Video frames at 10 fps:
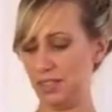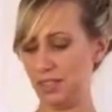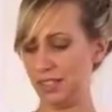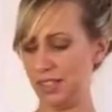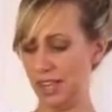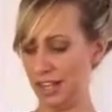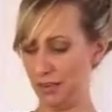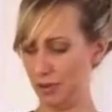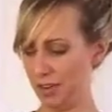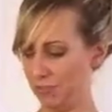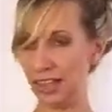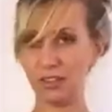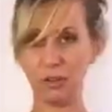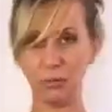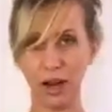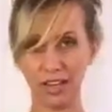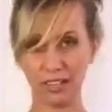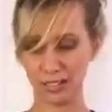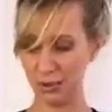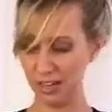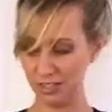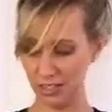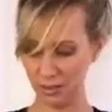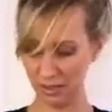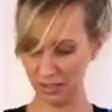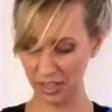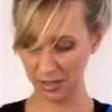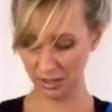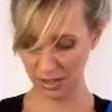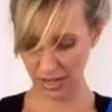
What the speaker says: slide them in, that little pocket space that you'll see.